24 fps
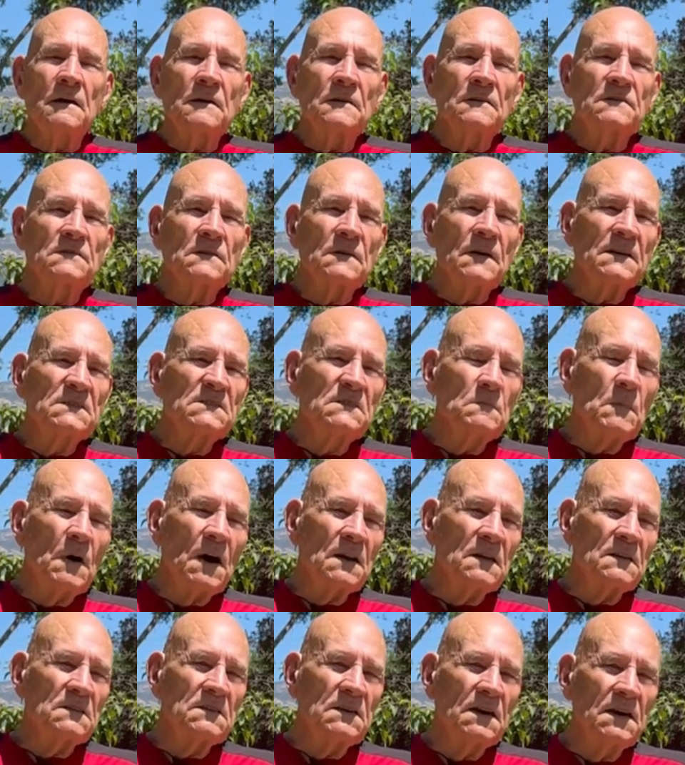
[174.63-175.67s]
So that's about
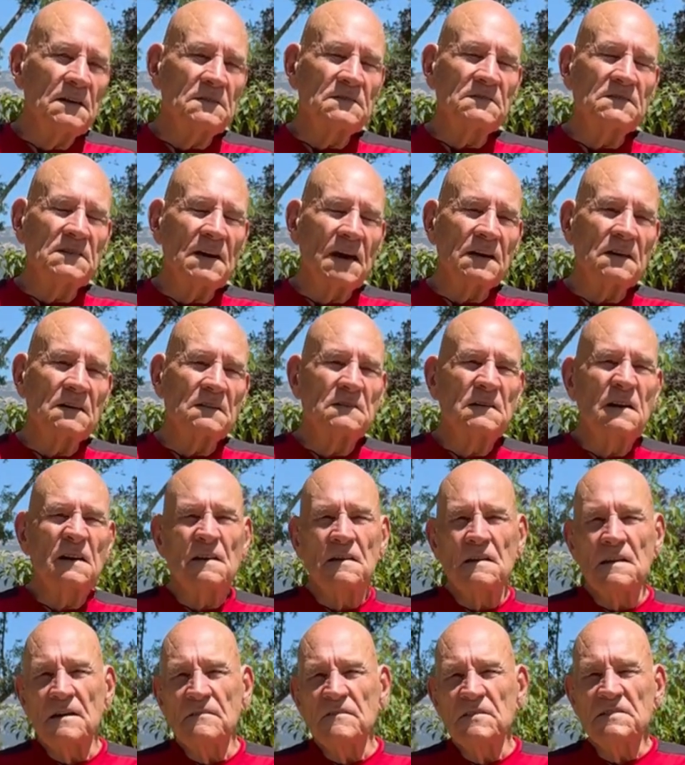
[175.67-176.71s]
a 10,
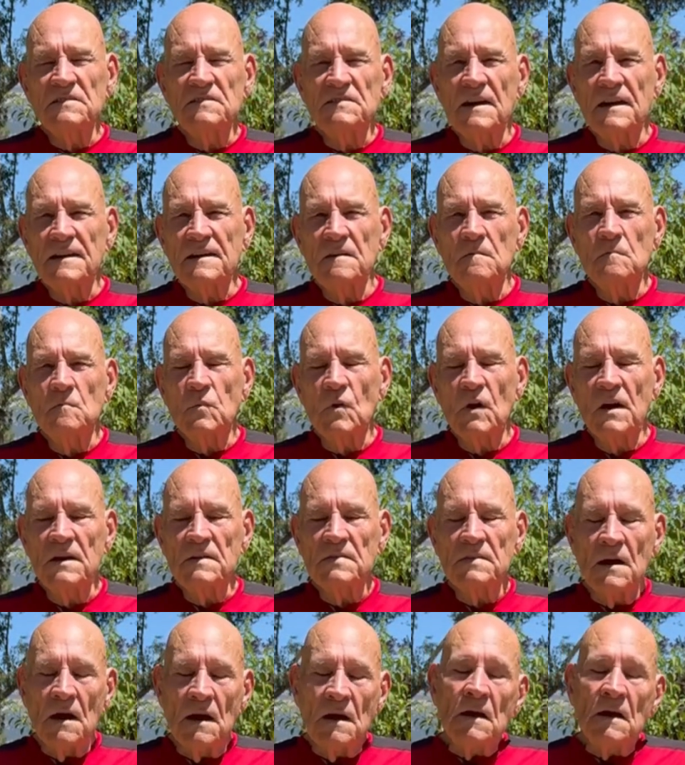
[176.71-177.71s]
11-second breath.